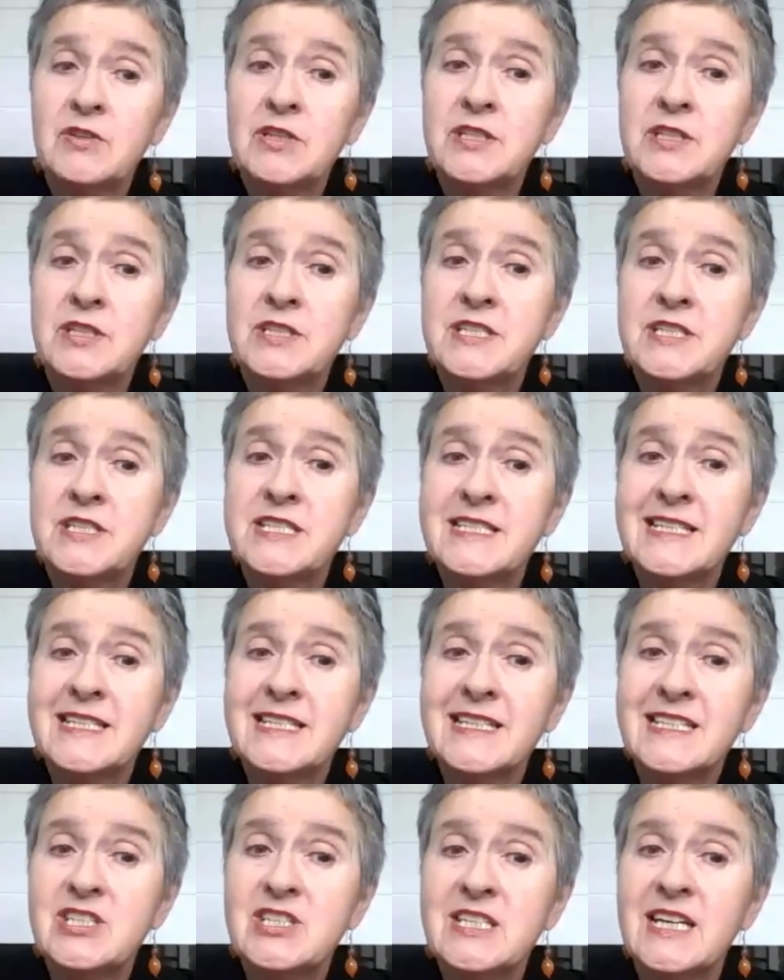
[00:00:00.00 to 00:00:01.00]
a distinctive
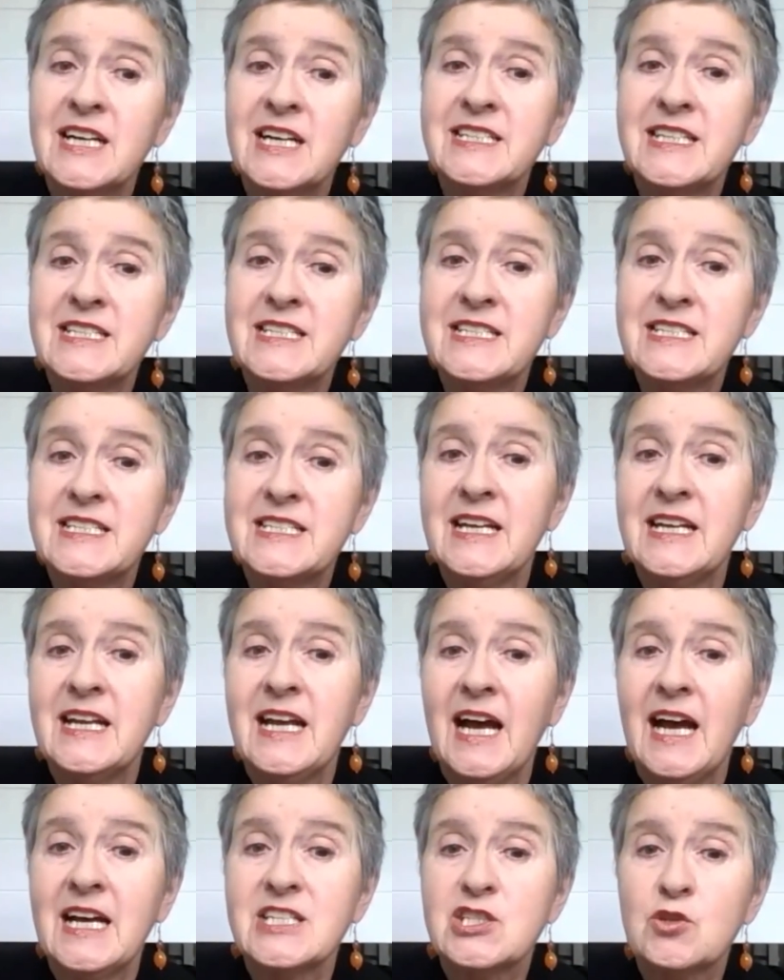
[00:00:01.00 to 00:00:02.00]
Shi'i identity
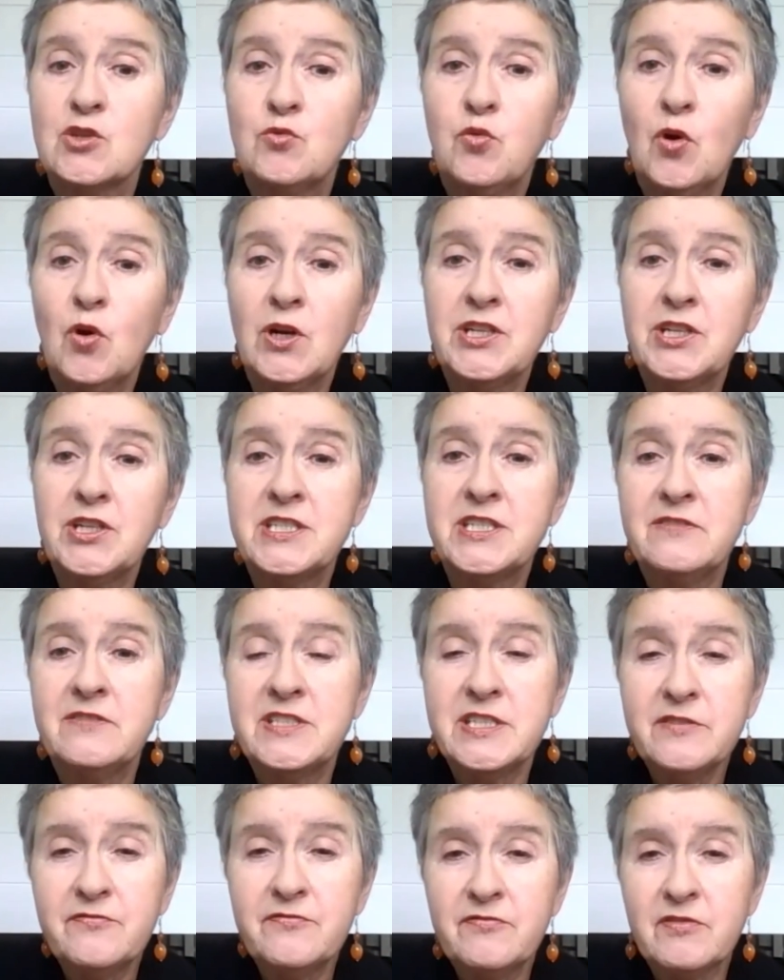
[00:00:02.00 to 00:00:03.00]
as
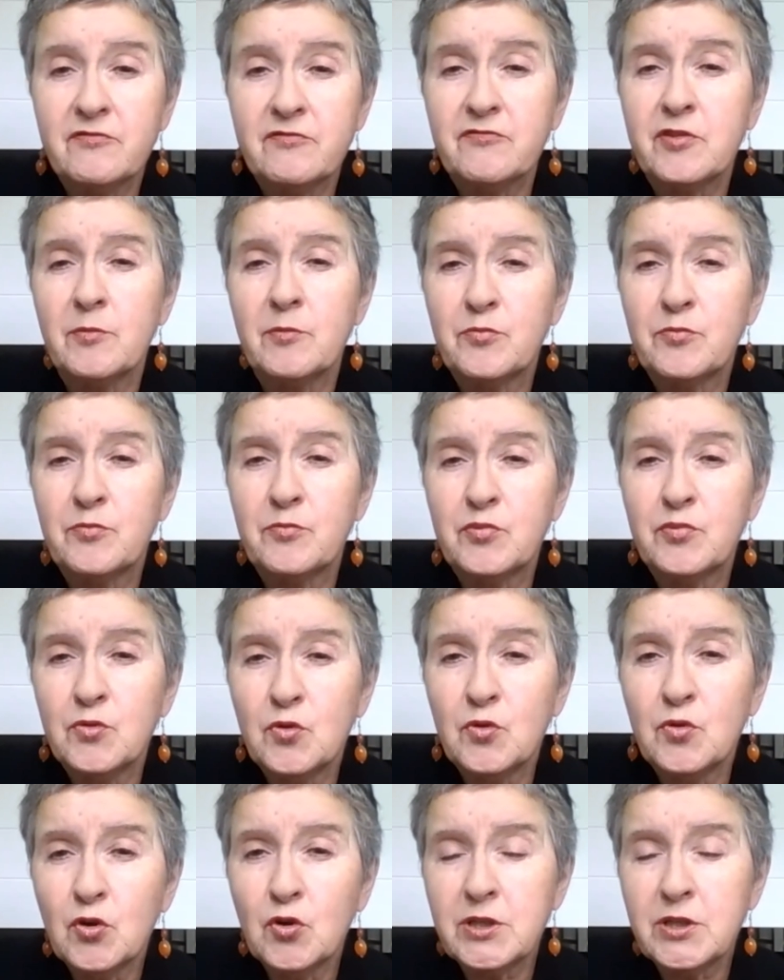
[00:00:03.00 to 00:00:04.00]
qualitatively different from
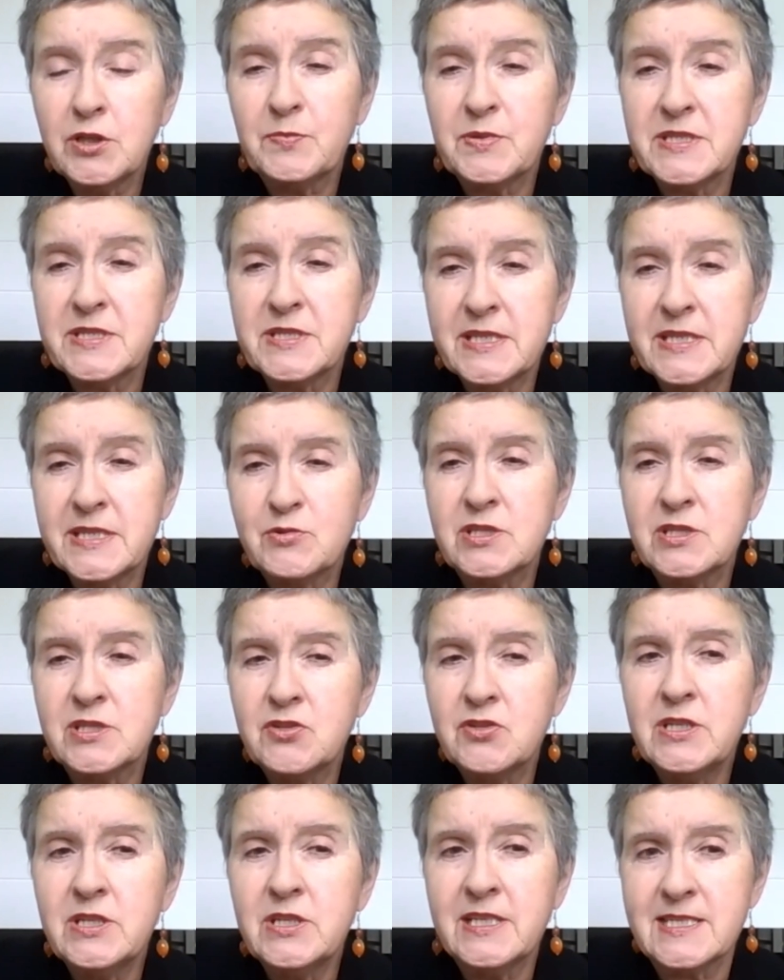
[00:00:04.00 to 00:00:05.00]
broader perception of
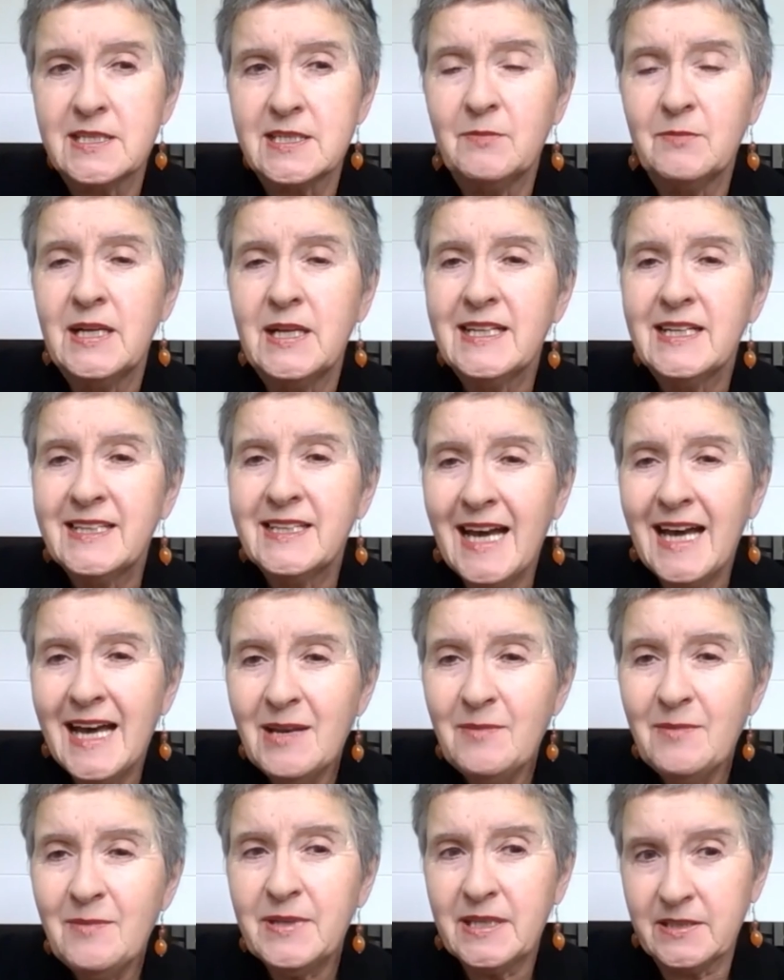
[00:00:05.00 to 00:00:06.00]
Sunni Islam
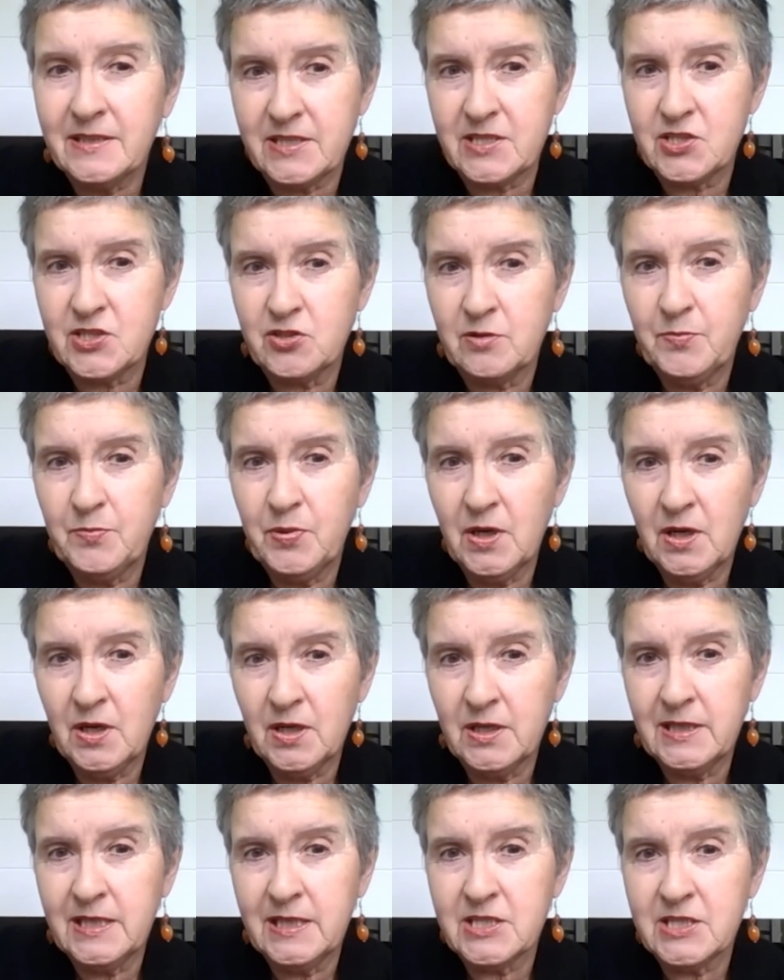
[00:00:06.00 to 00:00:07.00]
can be understood
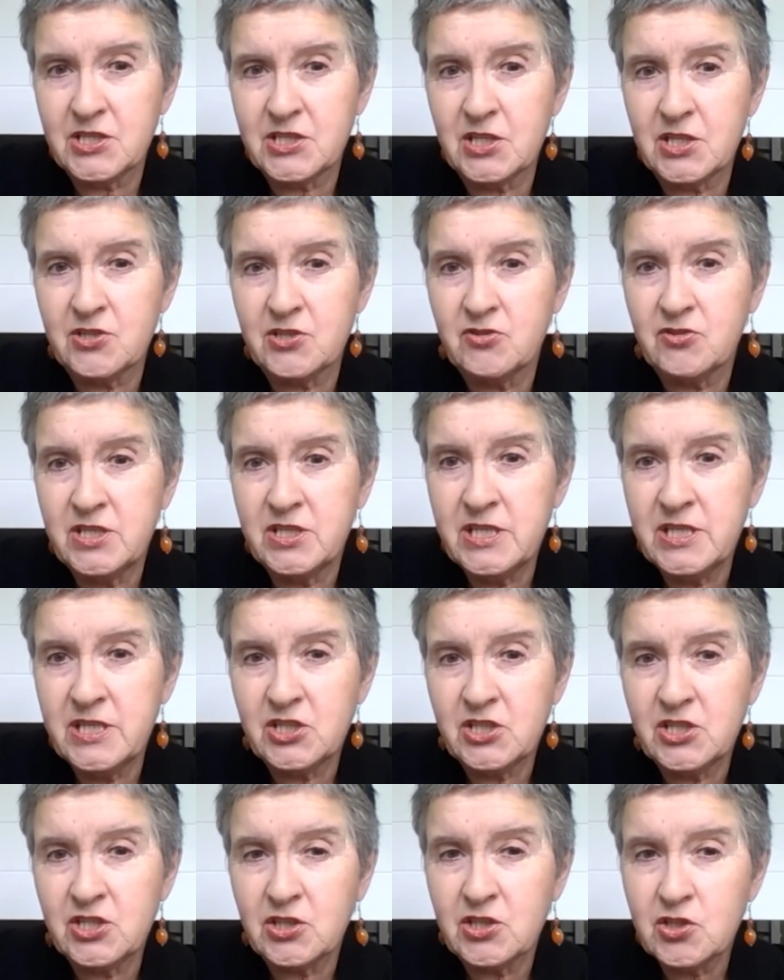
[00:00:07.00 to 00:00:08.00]
partly as a
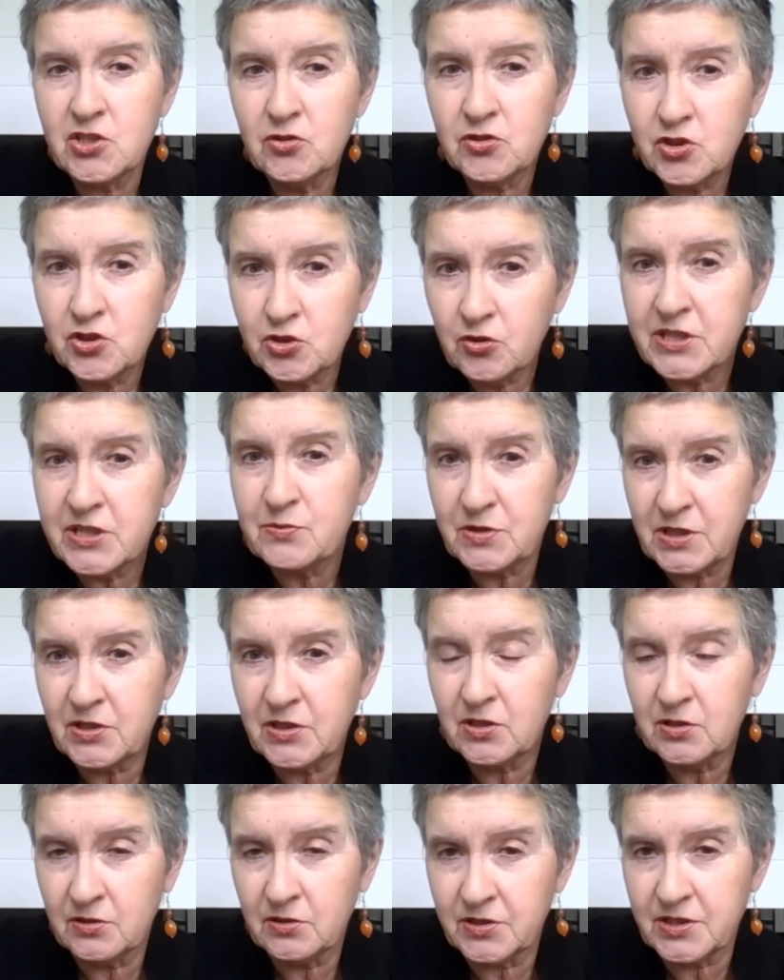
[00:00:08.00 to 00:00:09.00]
strategic choice
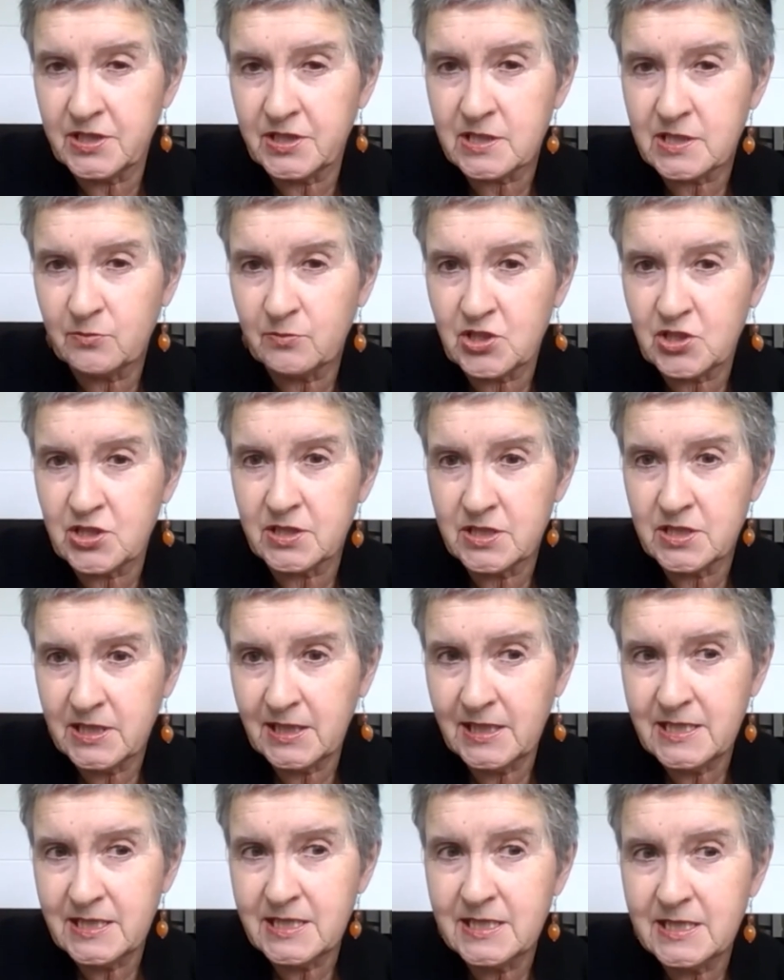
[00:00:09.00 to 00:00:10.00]
within the context in which it's
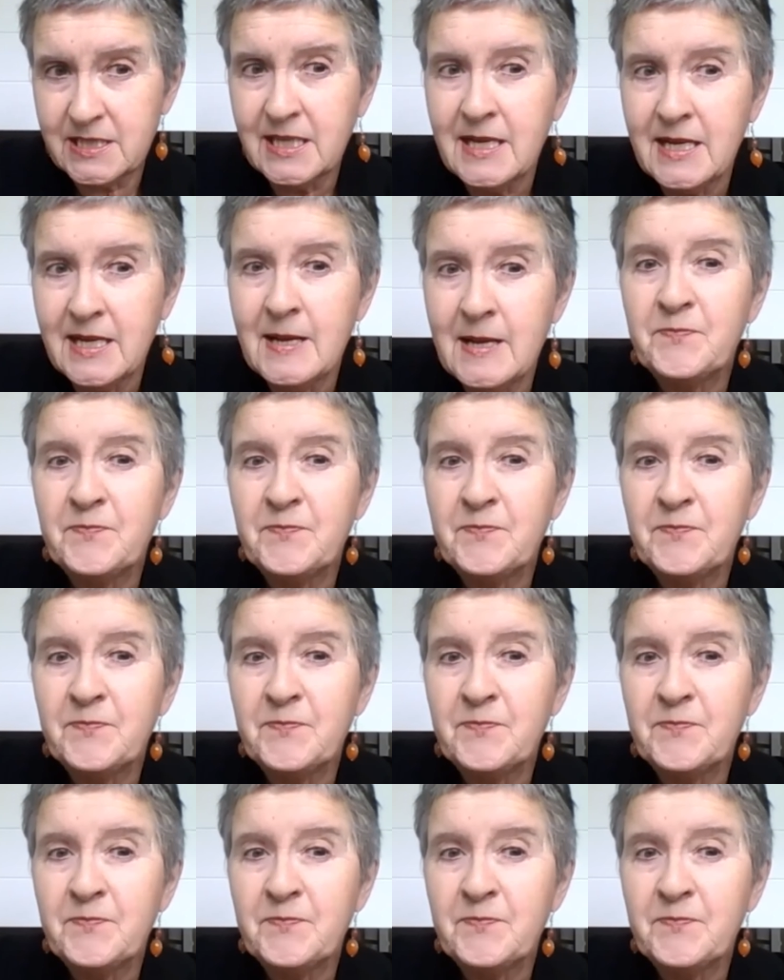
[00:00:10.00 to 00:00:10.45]
articulated,